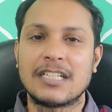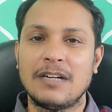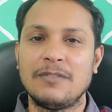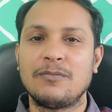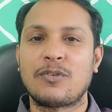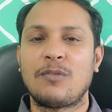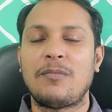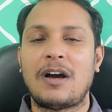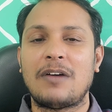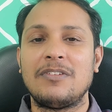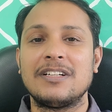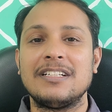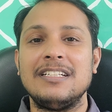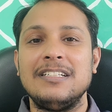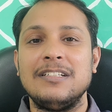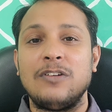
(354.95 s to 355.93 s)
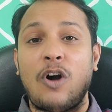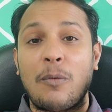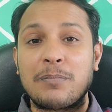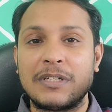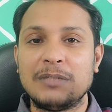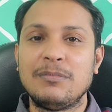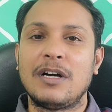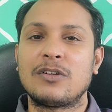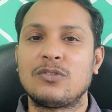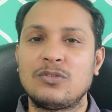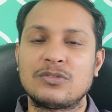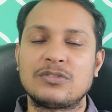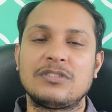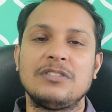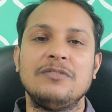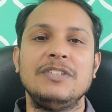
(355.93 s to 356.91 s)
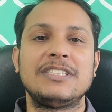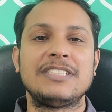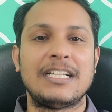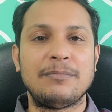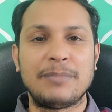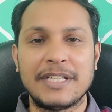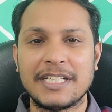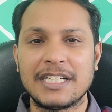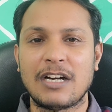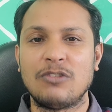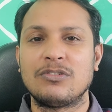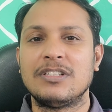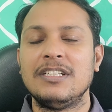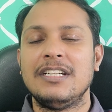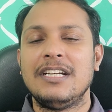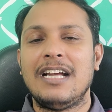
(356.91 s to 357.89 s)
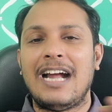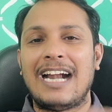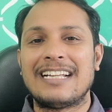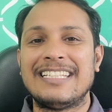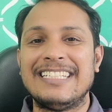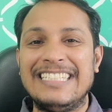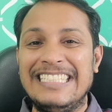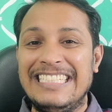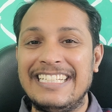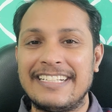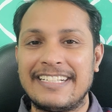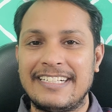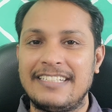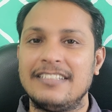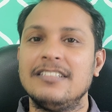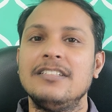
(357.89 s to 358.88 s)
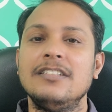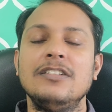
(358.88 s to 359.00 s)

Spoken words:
come from our Optima notes, which I bring out at the year end.